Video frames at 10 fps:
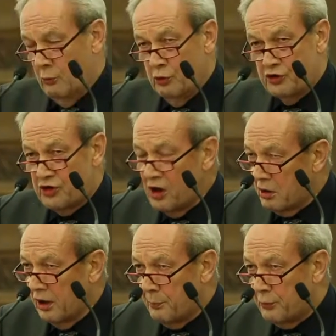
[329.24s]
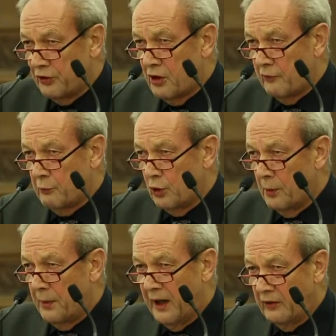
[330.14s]
and would certainly preserve
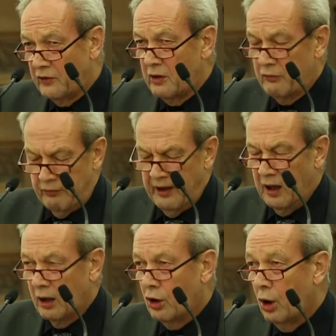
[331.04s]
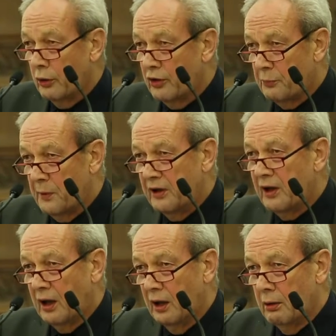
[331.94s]
Budapest, as thank God has been
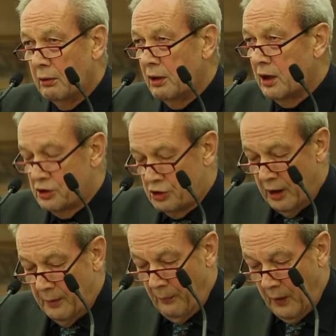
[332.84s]
done largely.